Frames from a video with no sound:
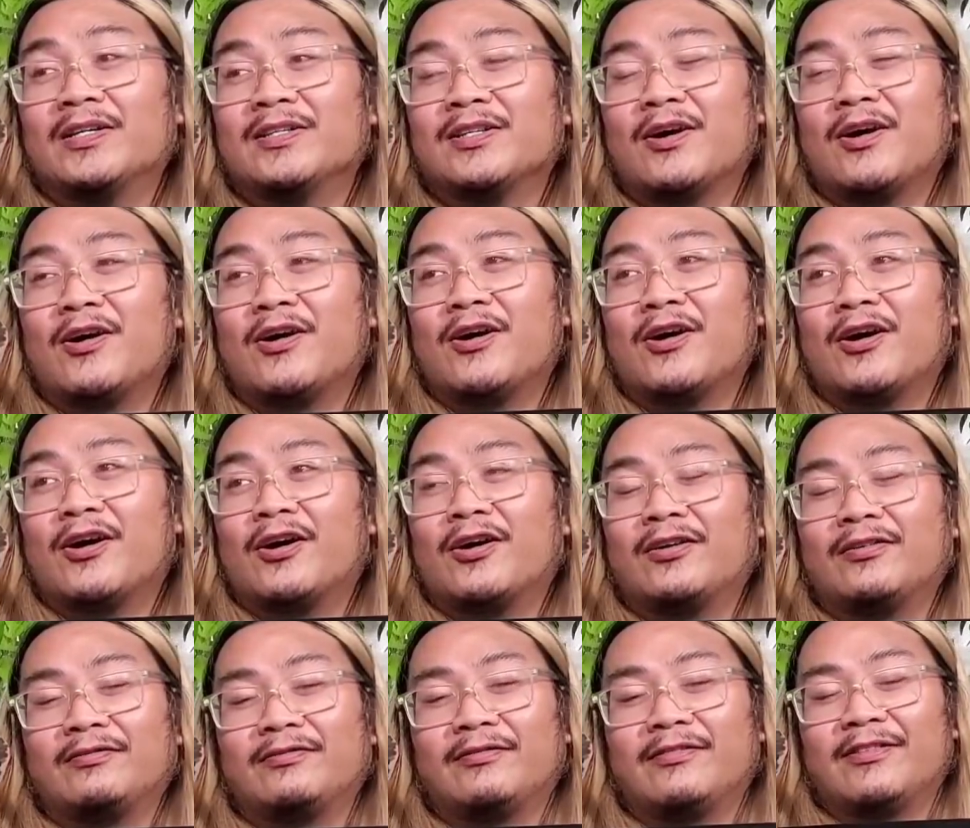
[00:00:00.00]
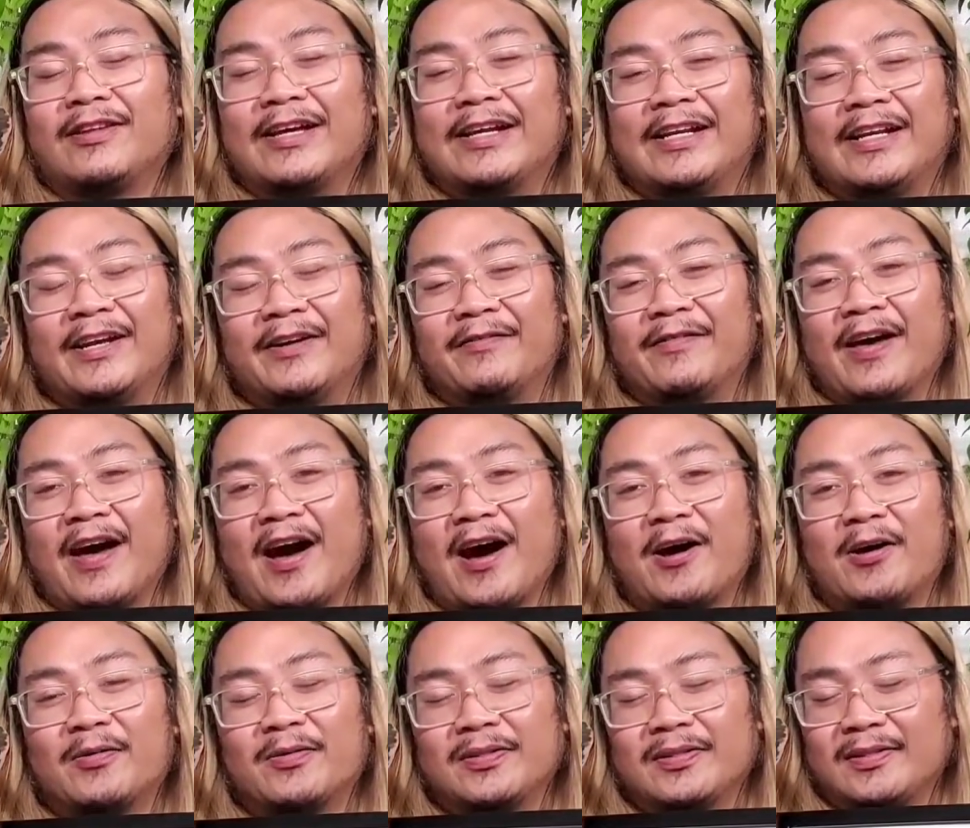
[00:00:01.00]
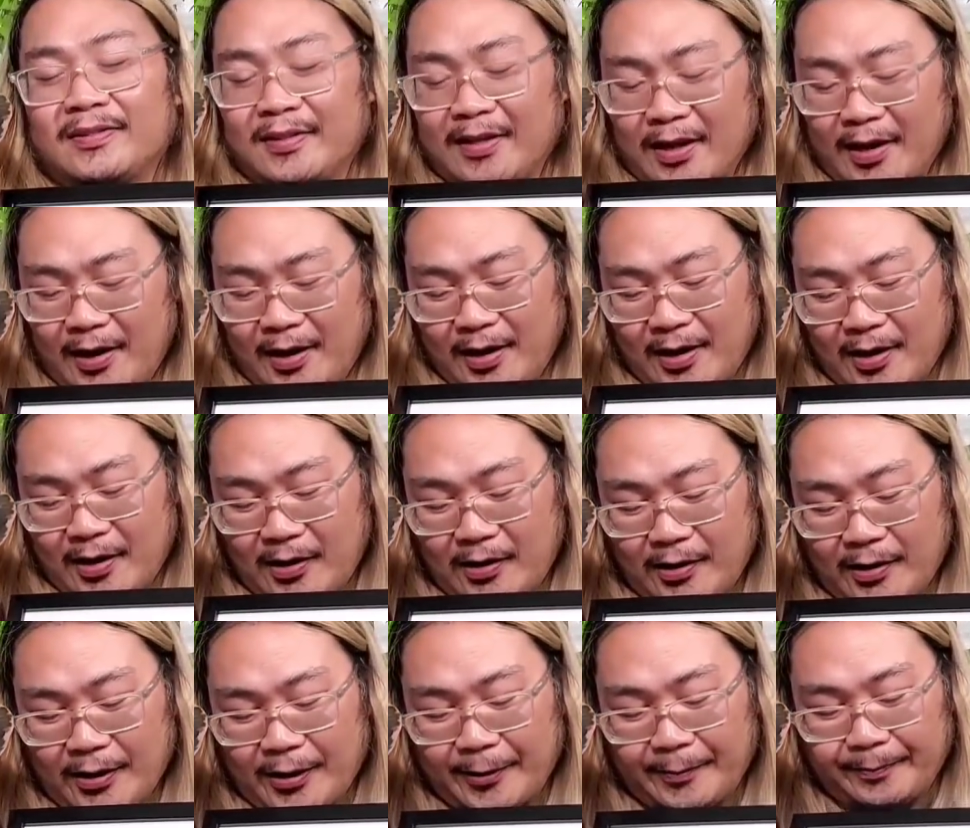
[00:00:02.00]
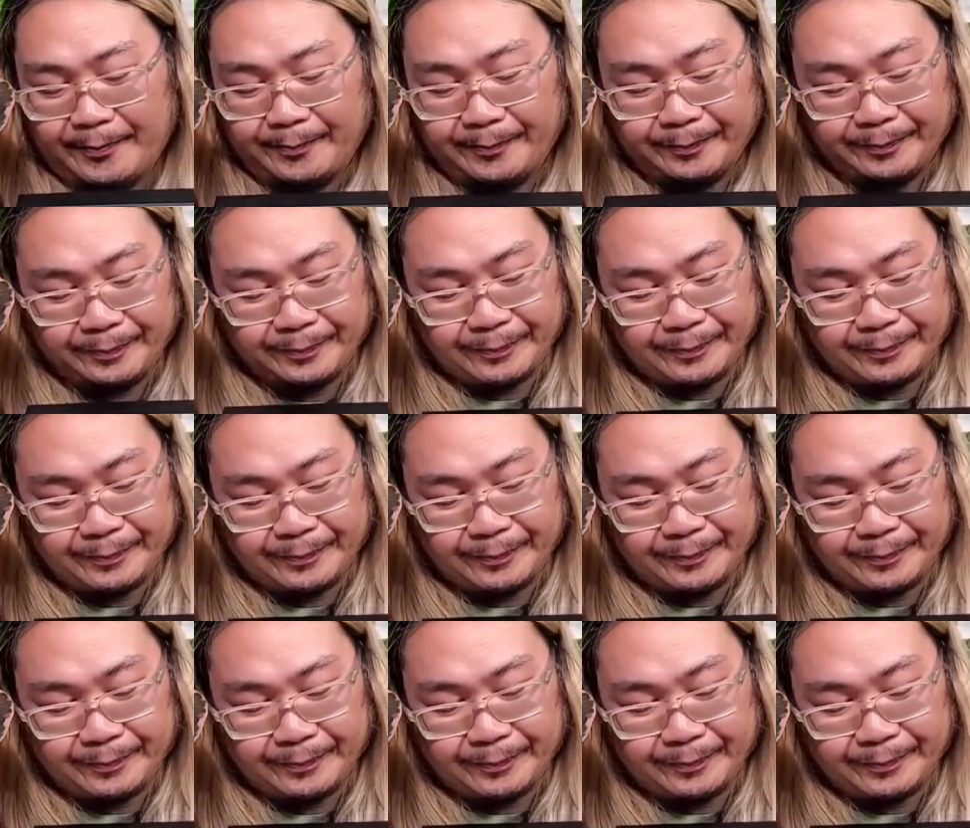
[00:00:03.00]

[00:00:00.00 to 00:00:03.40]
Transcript: was our lady of the house, and